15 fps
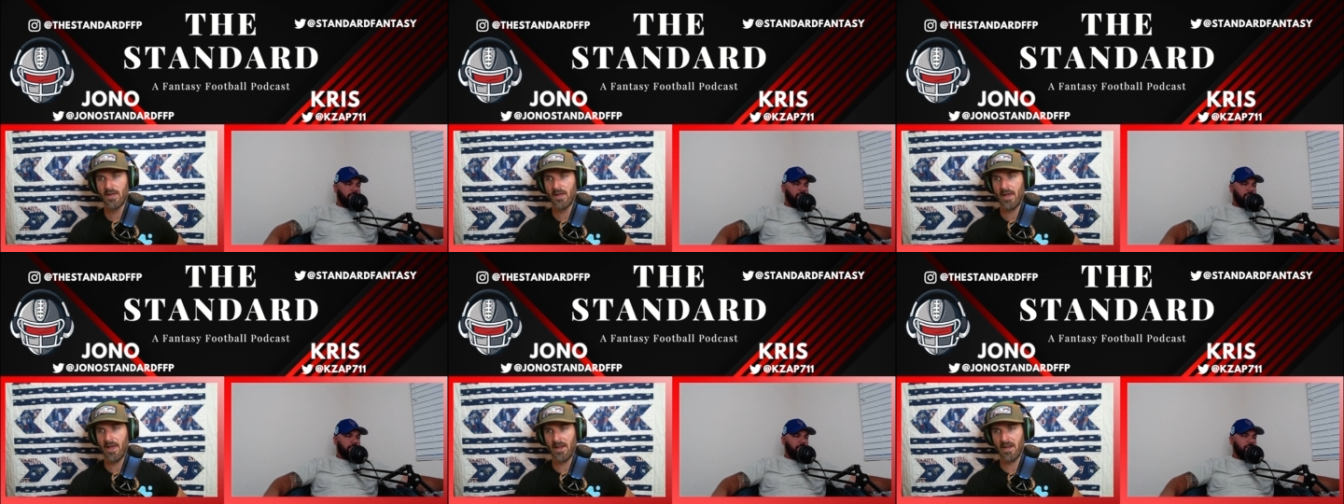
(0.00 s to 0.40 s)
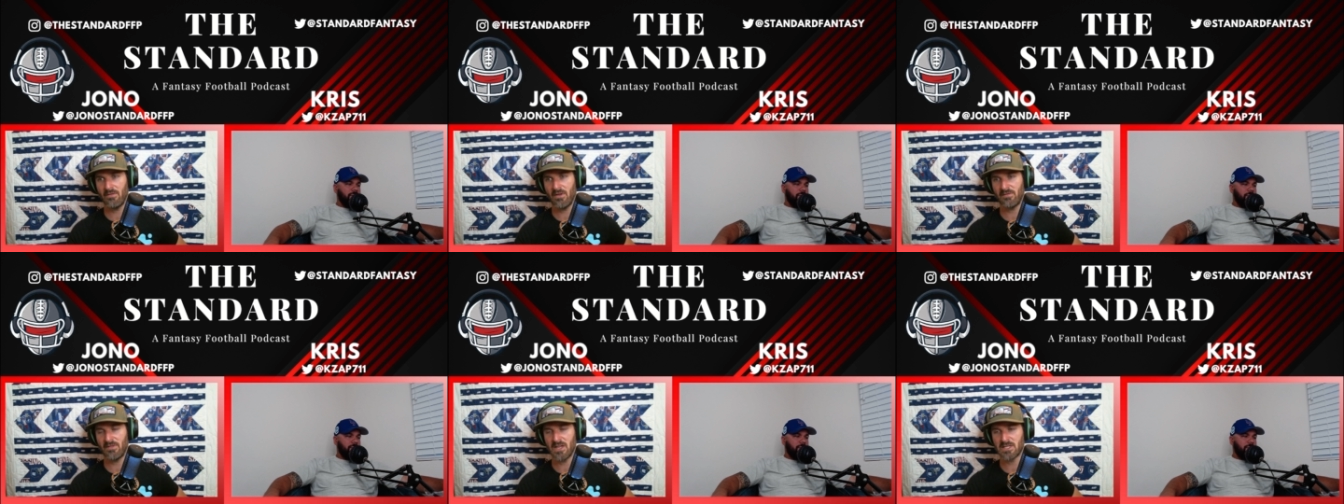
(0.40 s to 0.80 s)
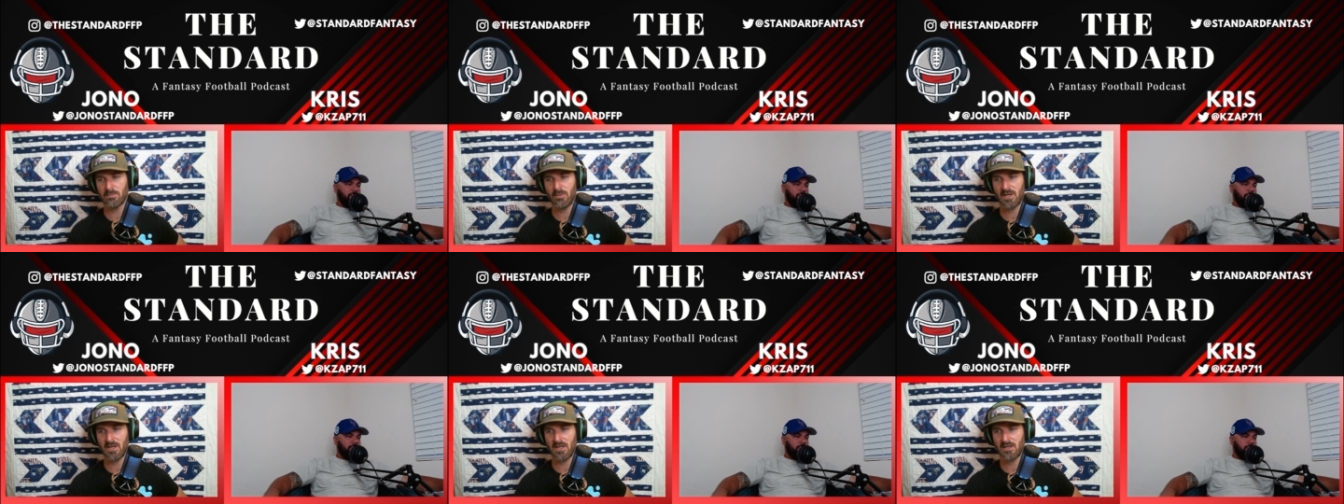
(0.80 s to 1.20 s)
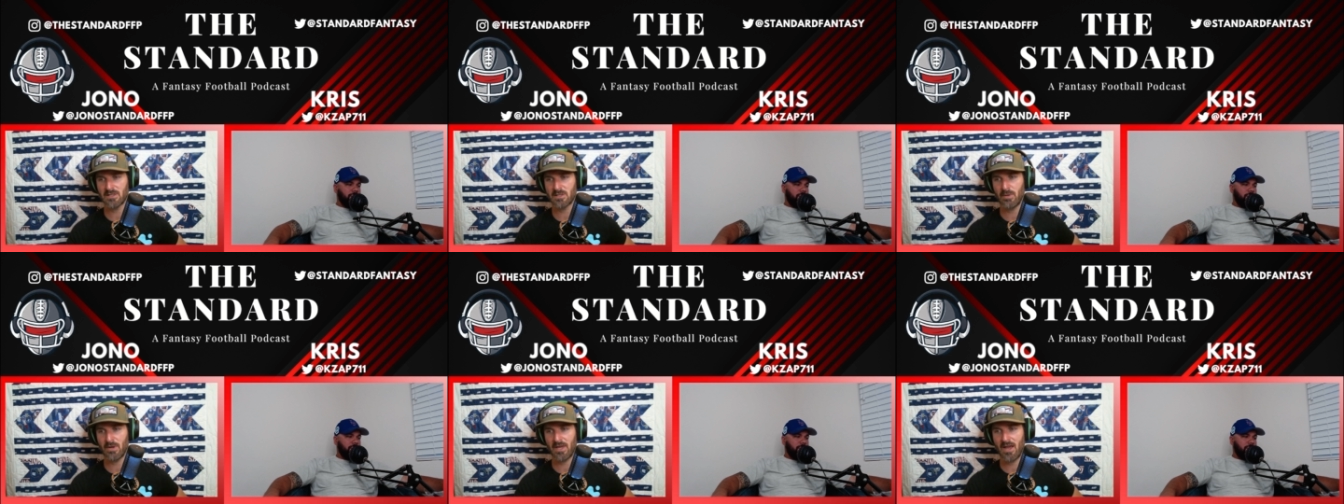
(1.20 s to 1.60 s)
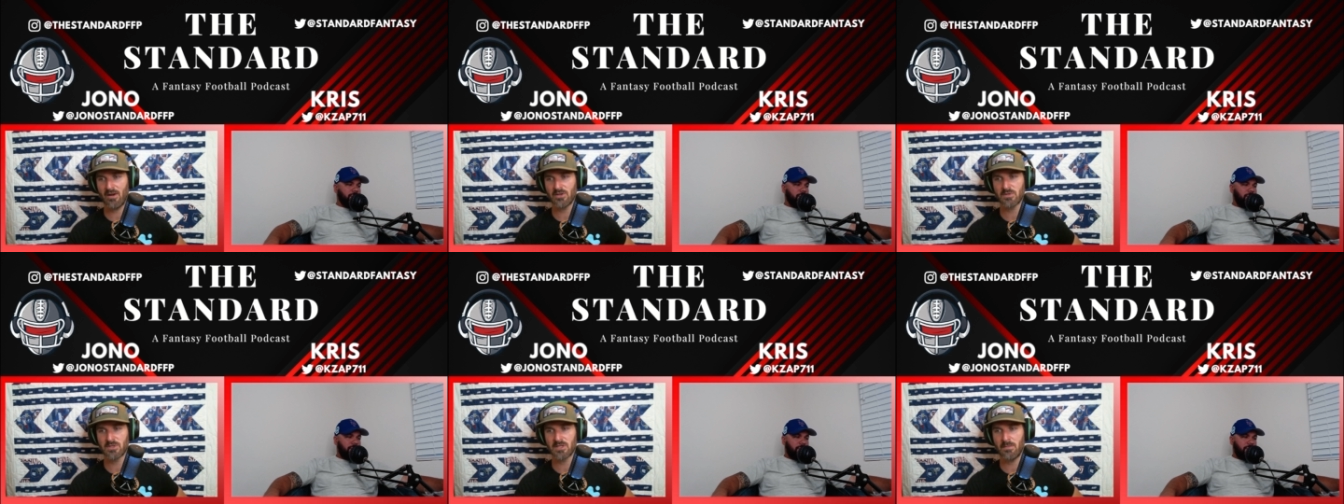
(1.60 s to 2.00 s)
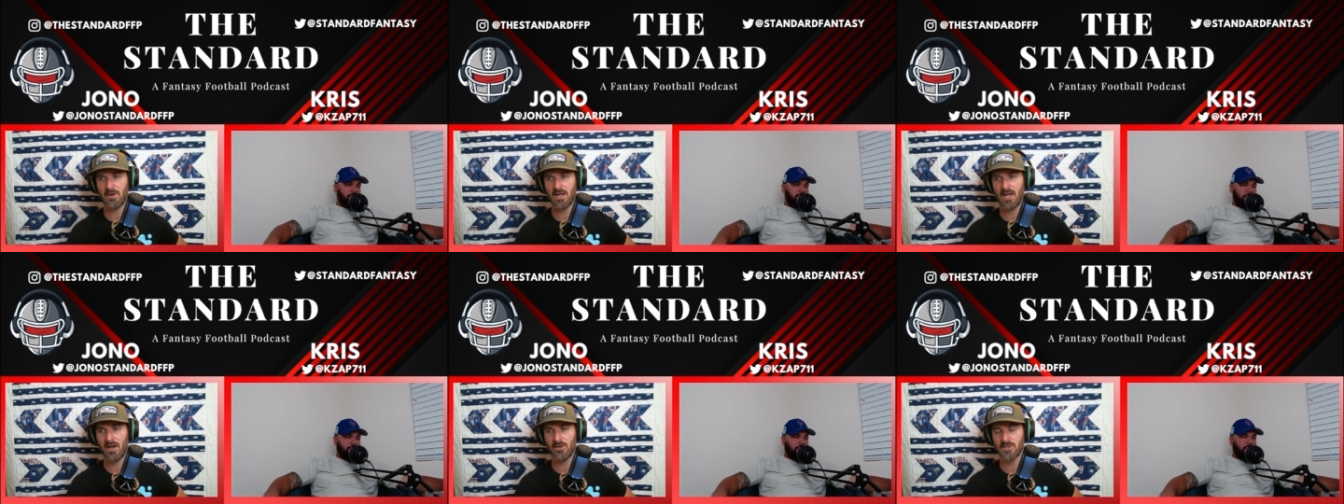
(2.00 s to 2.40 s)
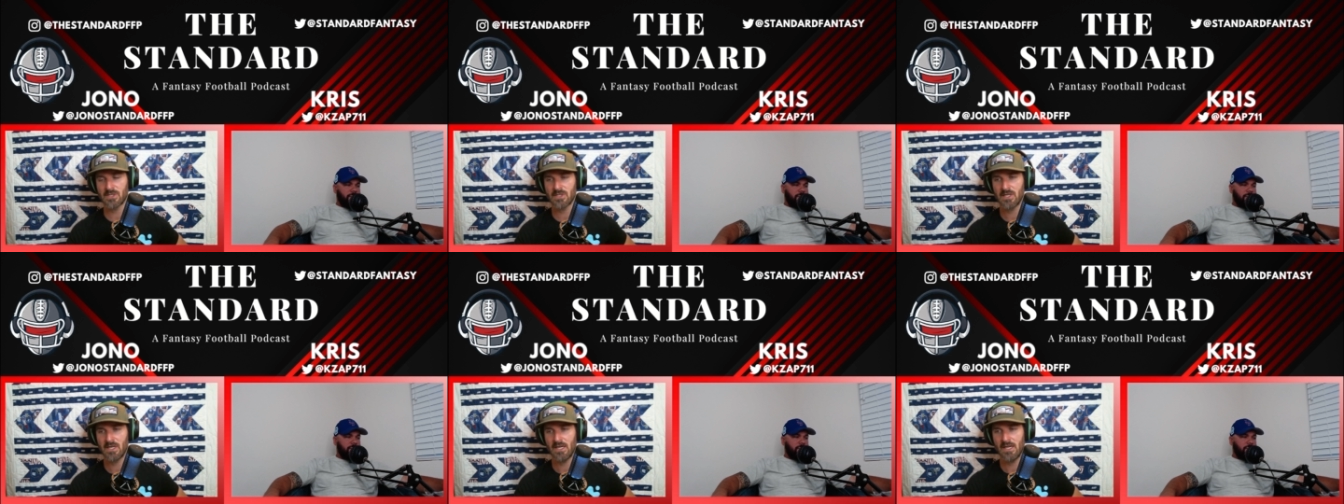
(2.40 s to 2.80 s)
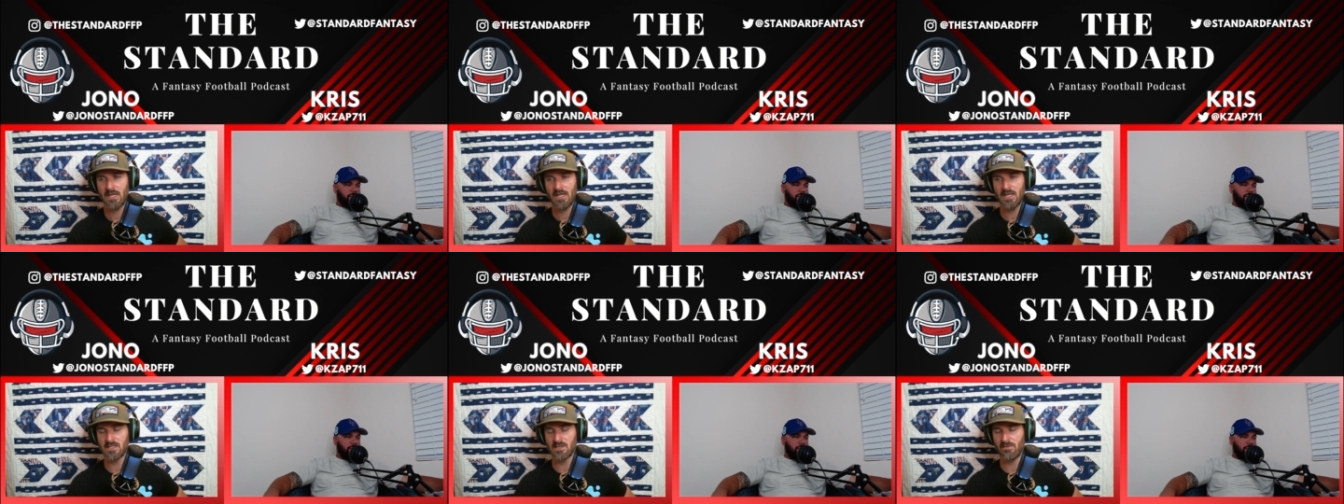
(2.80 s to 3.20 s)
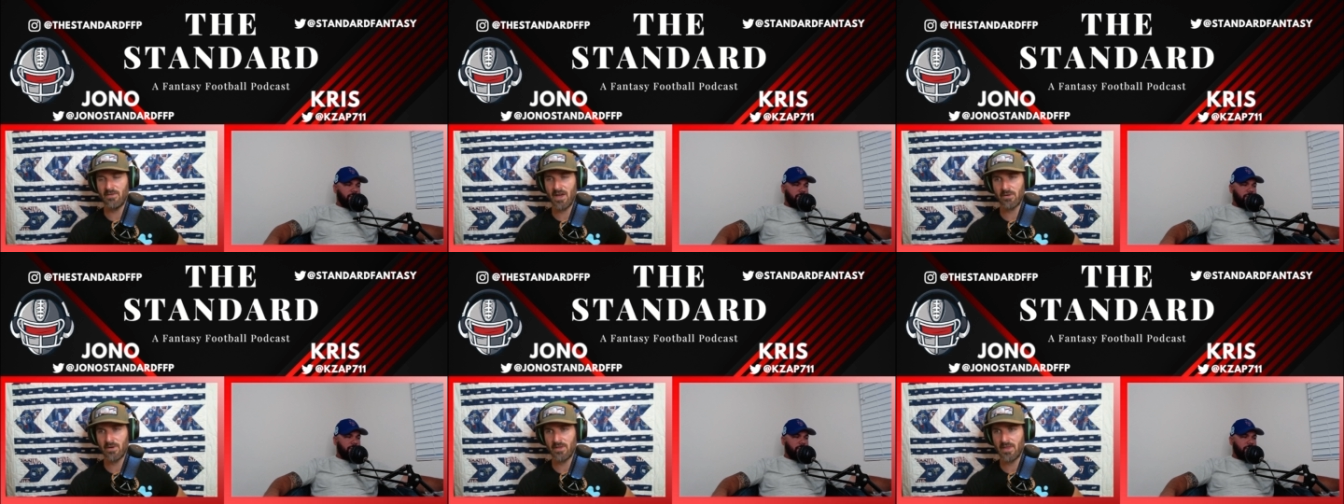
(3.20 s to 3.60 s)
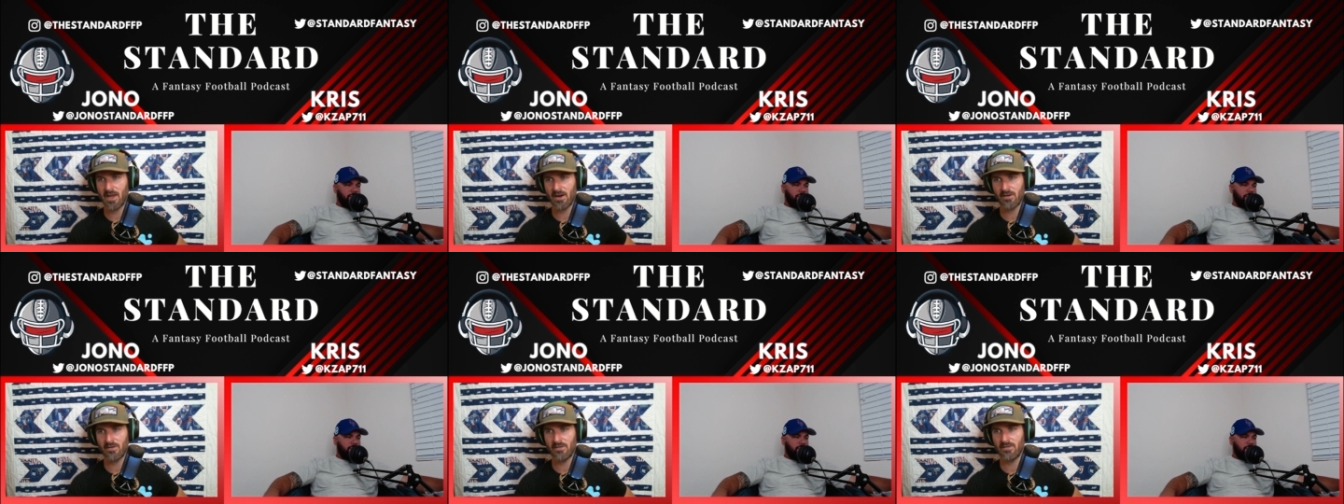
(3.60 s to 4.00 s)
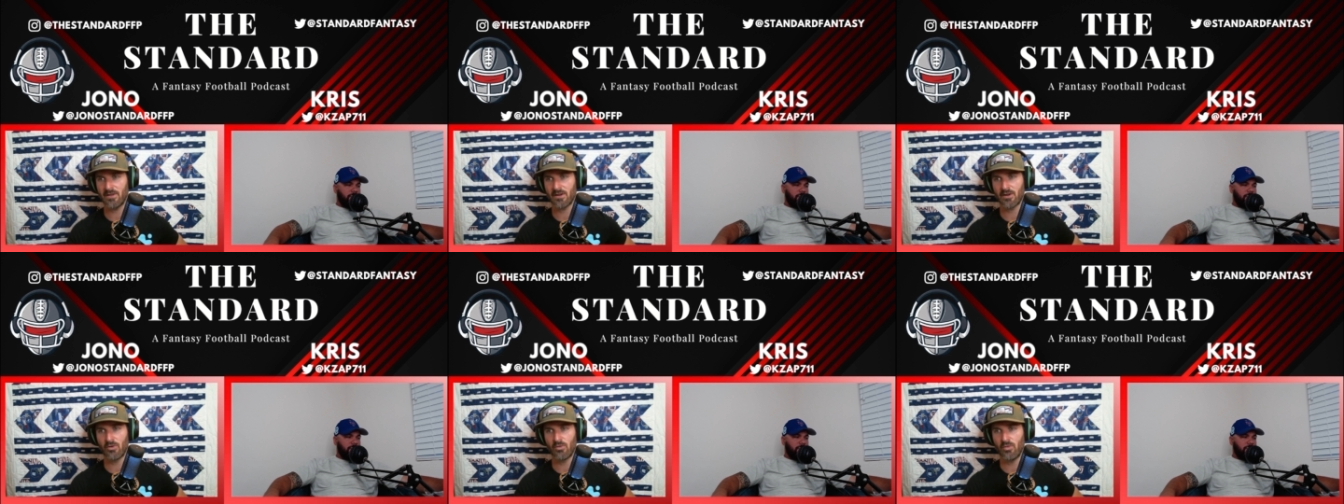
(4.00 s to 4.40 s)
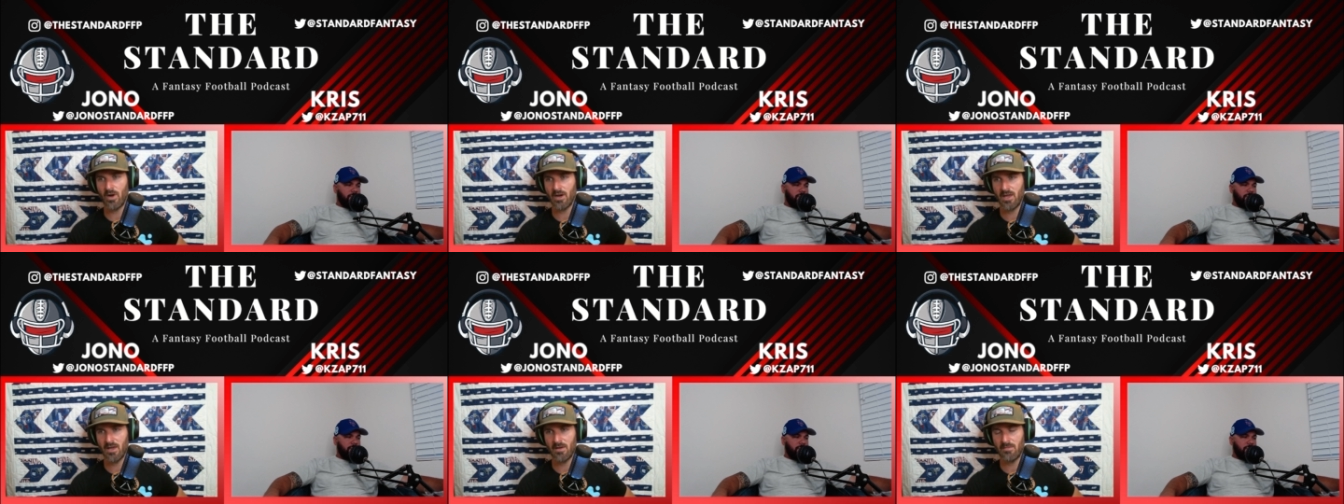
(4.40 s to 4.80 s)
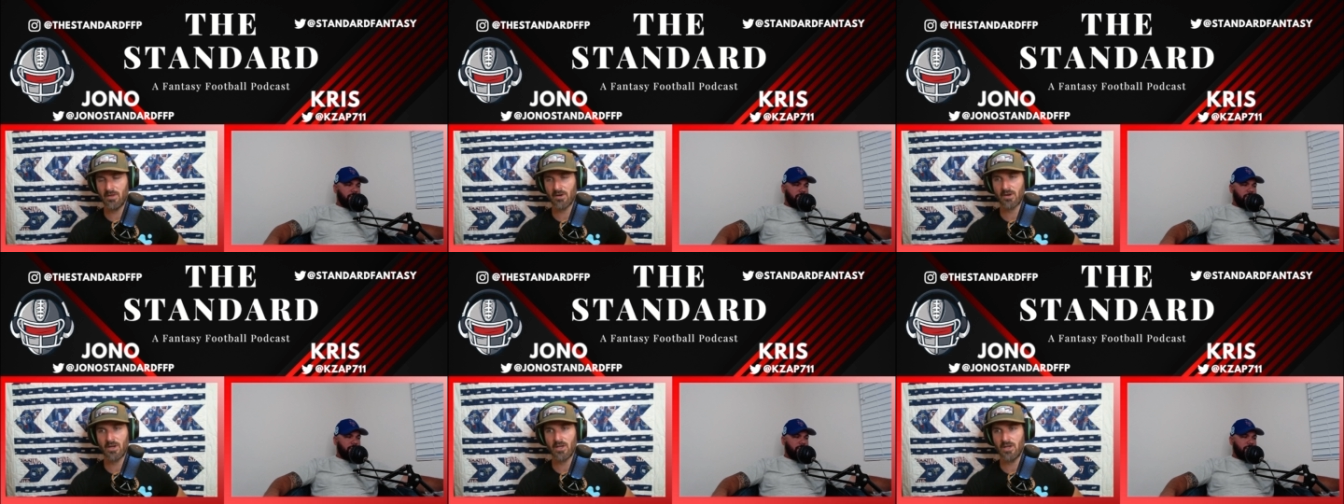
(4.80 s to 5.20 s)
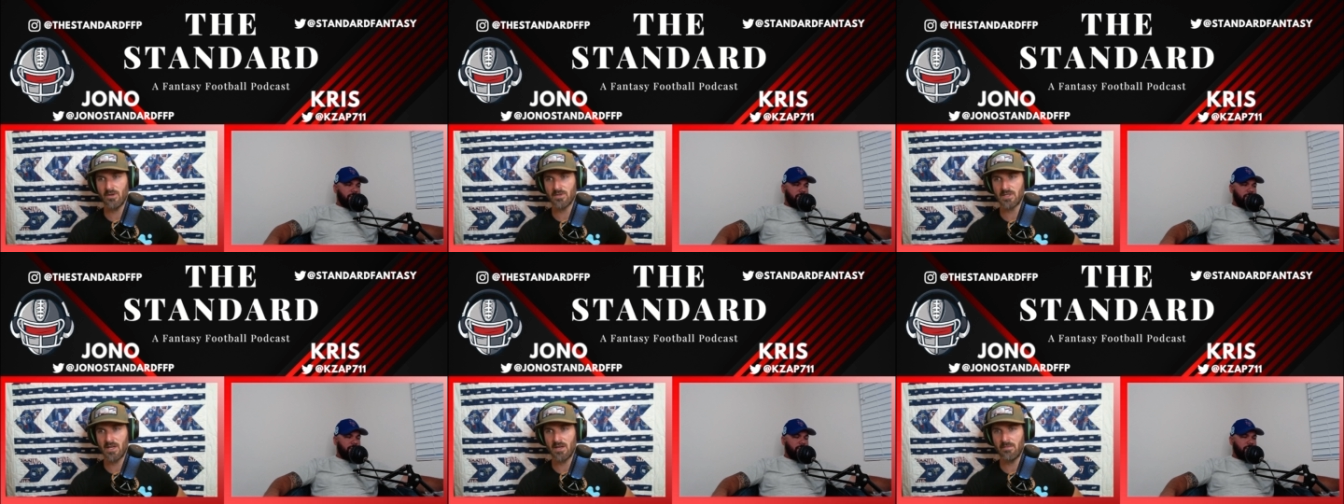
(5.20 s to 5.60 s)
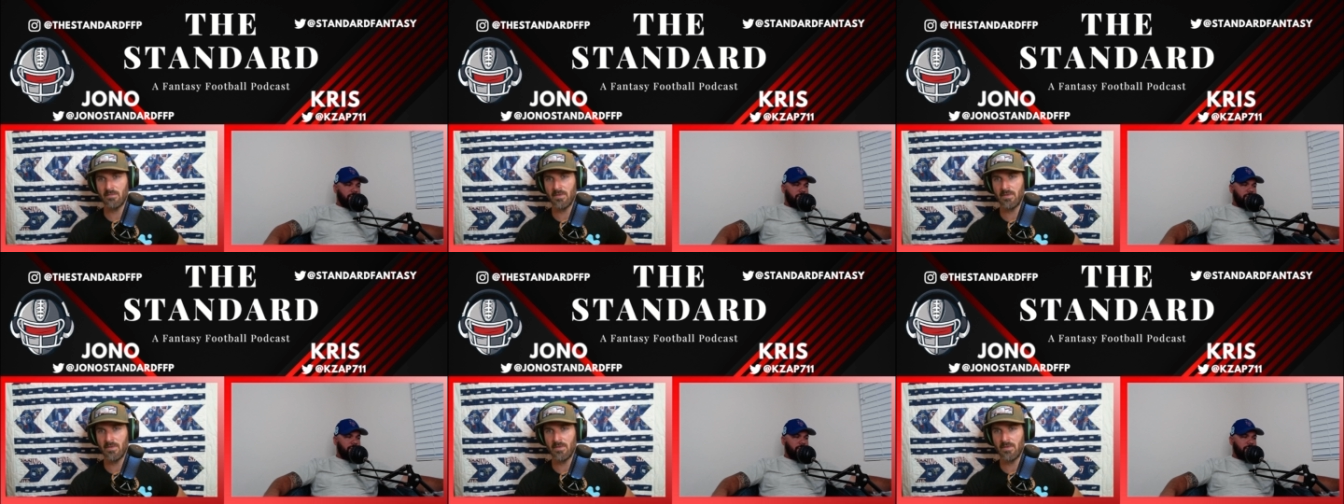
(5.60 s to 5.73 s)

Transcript: And even if they split split carries with somebody else, he's the veteran there. They're going to run him. They're going to use him.